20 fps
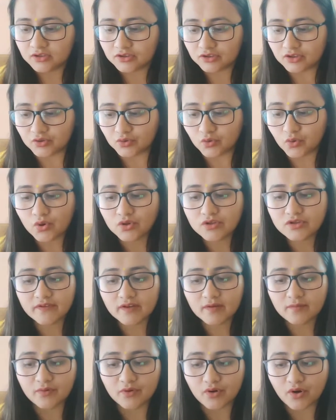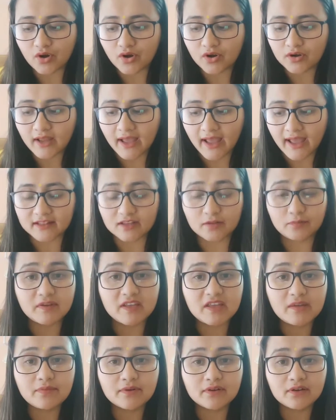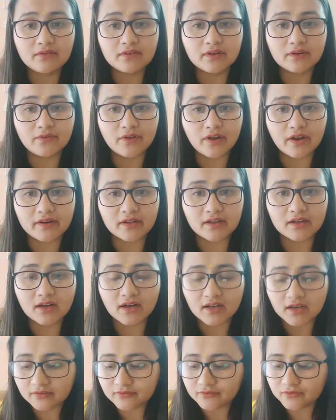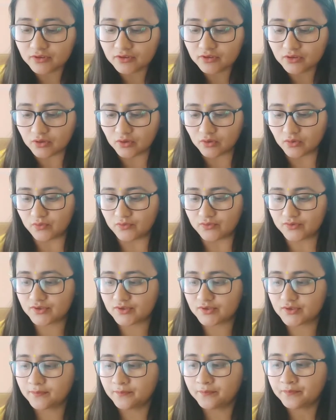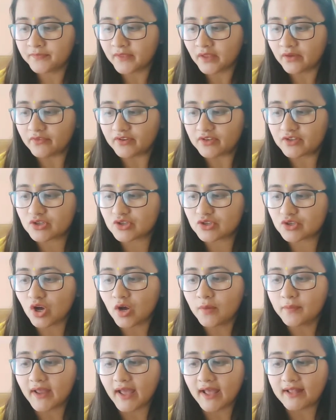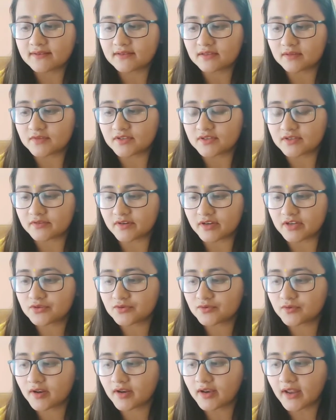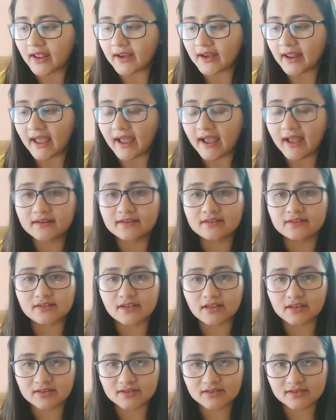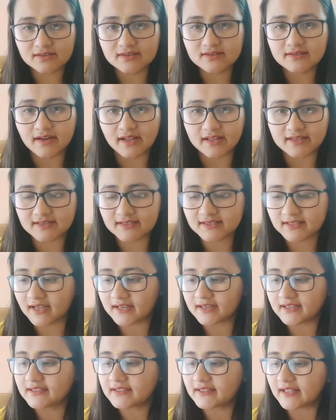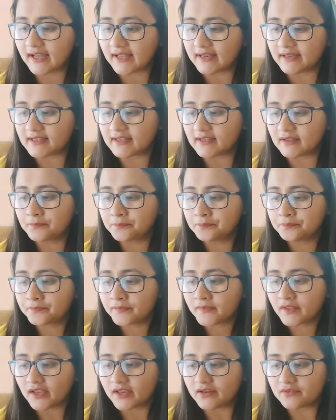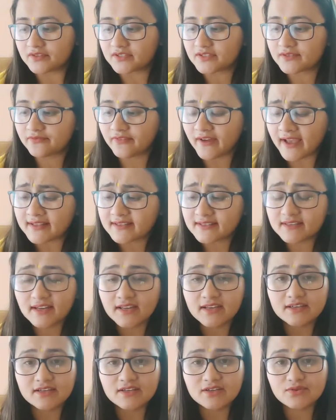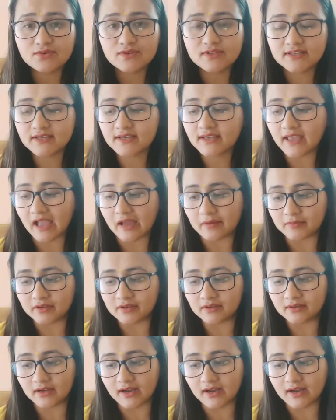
The roads were broad and the people were wearing colorful clothes. We stopped at some restaurant and had a delicious Rajasthani thali. It was fascinating to see camel